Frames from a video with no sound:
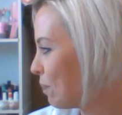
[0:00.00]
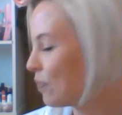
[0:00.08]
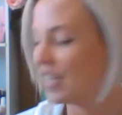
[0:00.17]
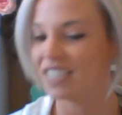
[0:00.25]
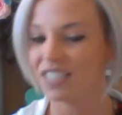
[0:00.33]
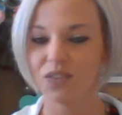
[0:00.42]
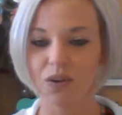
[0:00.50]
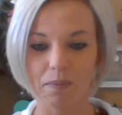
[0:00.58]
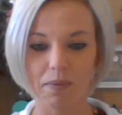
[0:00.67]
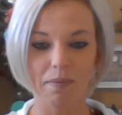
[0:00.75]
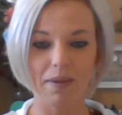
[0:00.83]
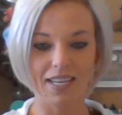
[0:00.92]
he's
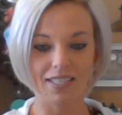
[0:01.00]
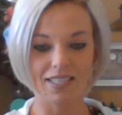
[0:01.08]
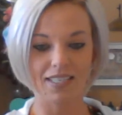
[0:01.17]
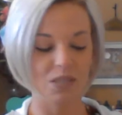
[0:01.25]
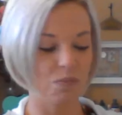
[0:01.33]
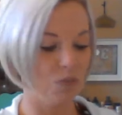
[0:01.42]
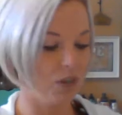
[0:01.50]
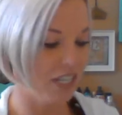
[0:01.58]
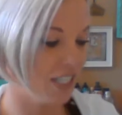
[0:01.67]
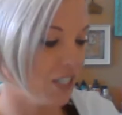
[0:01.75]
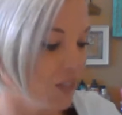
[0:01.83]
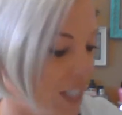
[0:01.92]
grumpy pants this morning,
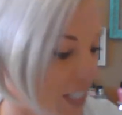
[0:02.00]
so he's